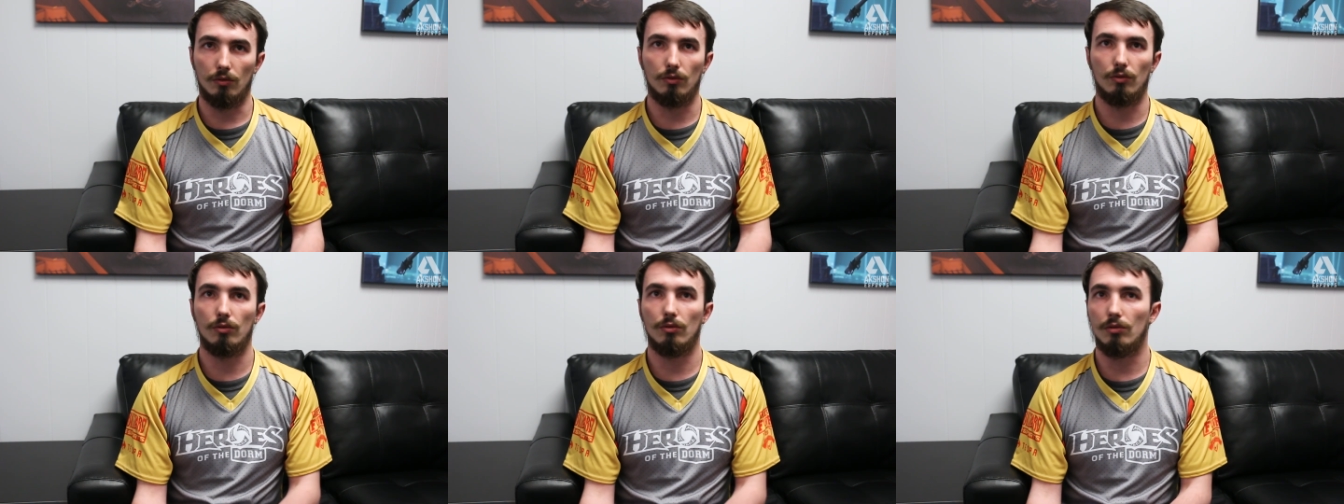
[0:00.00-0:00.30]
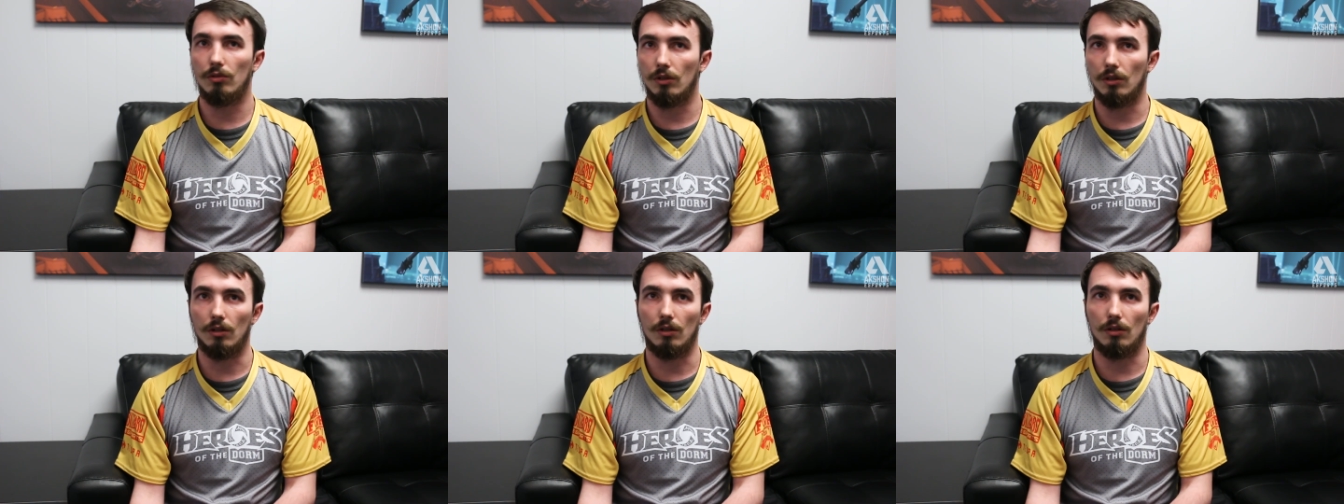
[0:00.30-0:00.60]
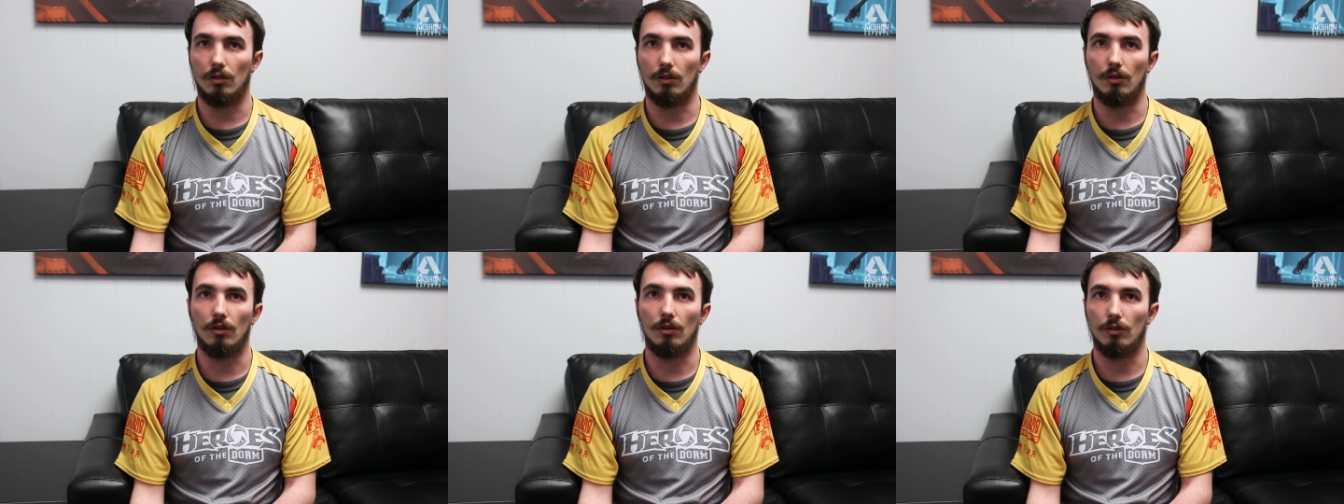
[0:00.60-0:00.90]
do
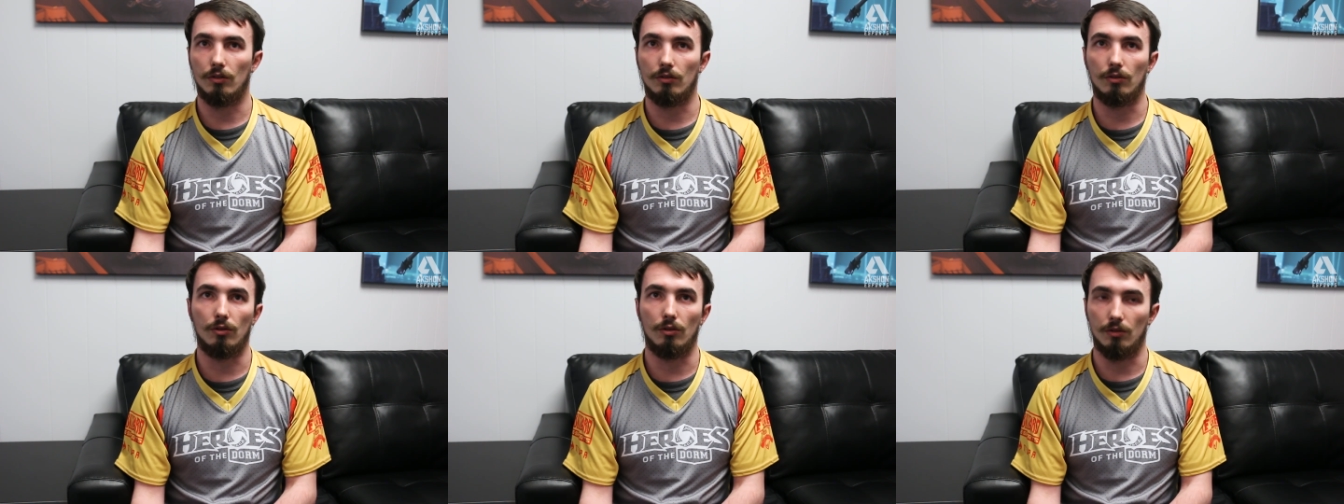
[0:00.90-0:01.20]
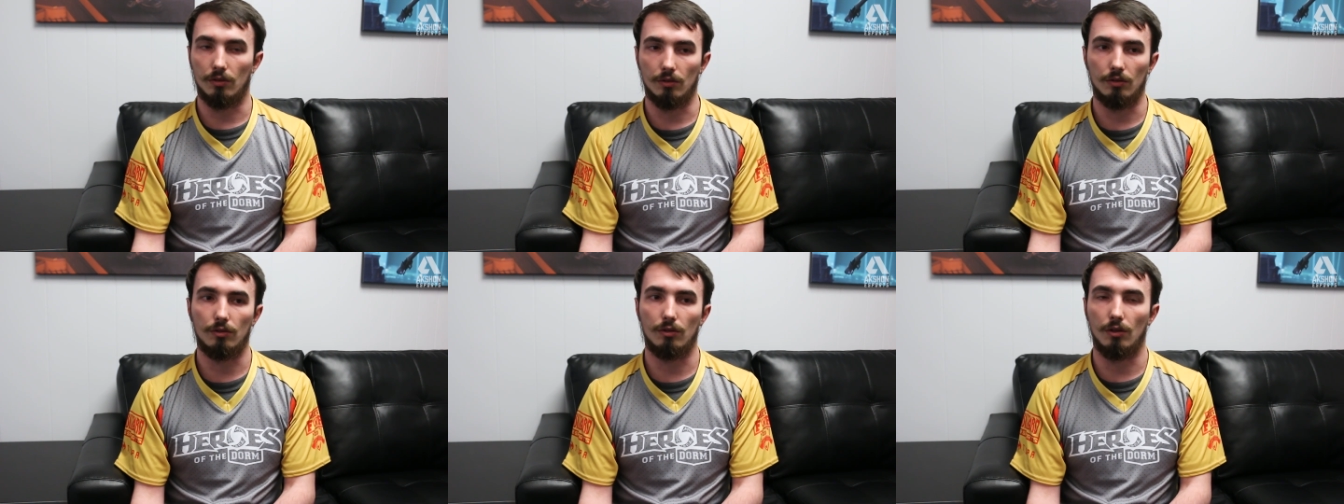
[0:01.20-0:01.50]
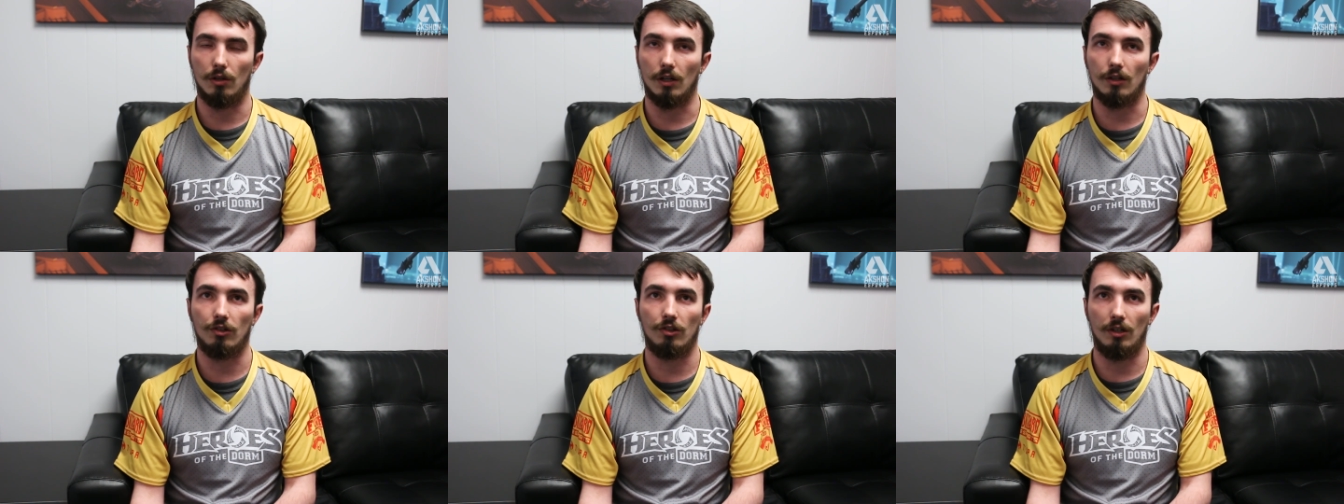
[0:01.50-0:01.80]
a
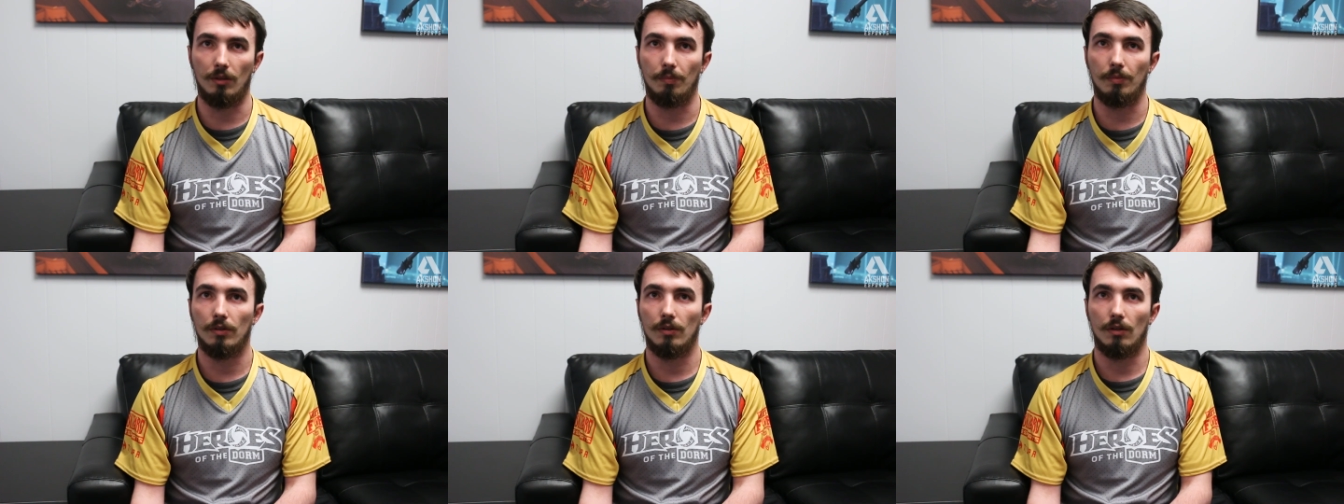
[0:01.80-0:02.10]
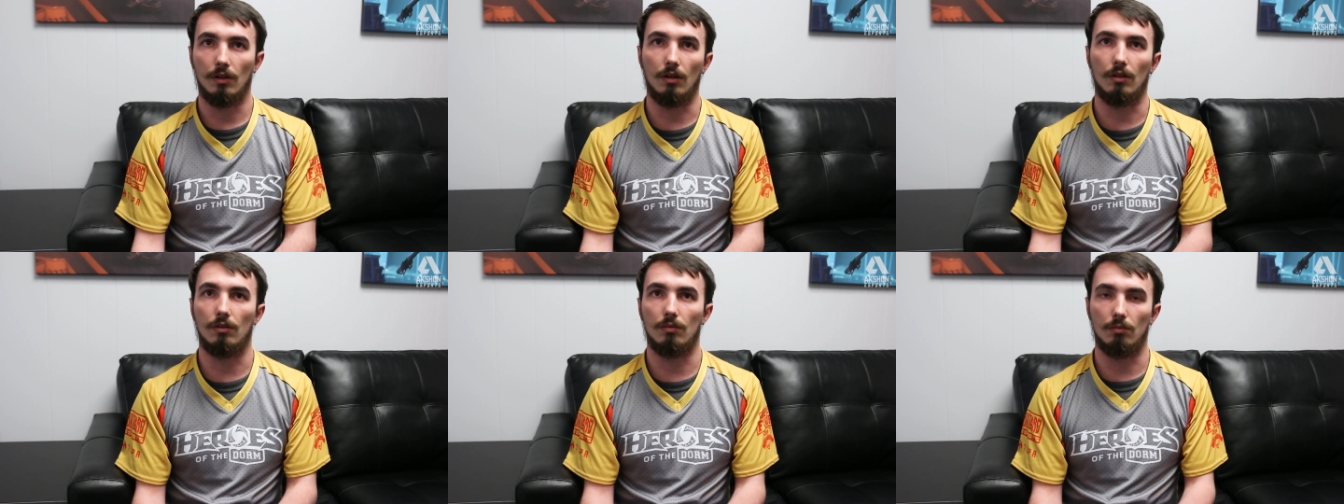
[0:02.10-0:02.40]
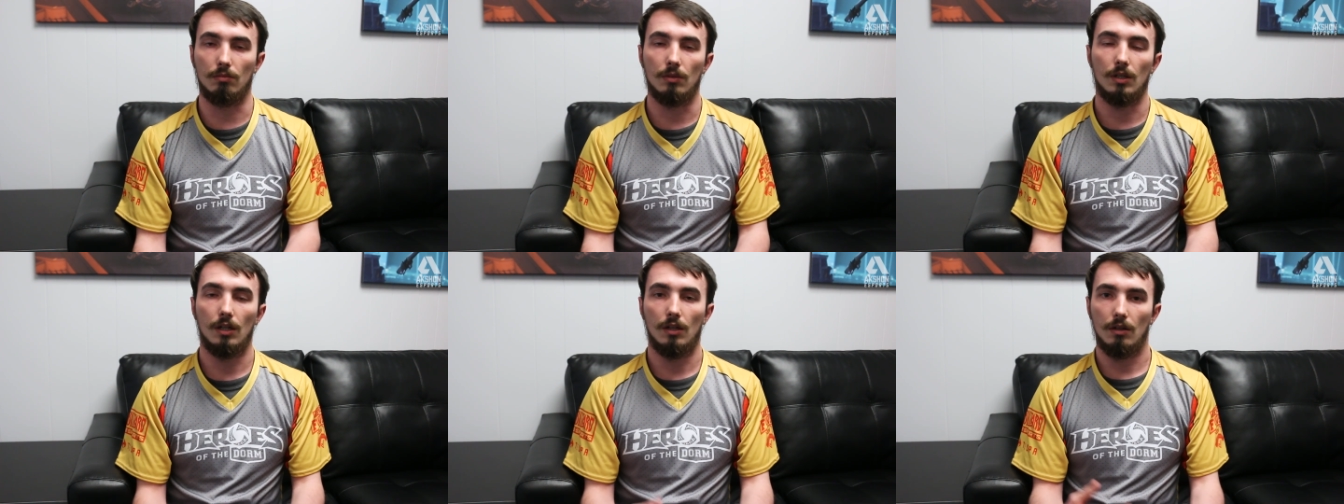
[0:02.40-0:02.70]
scholarship
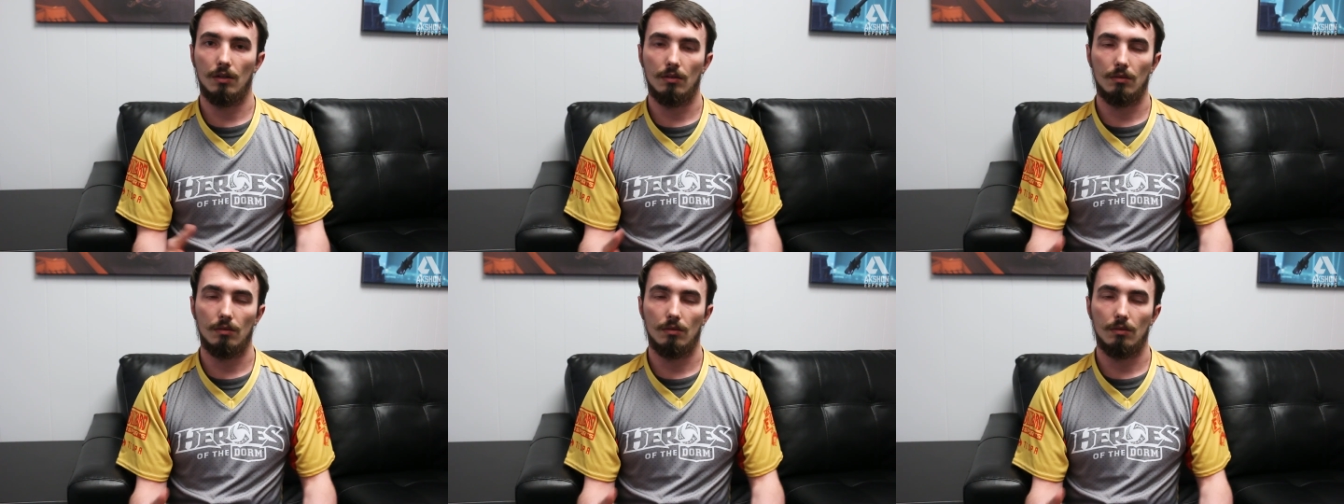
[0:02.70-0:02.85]
and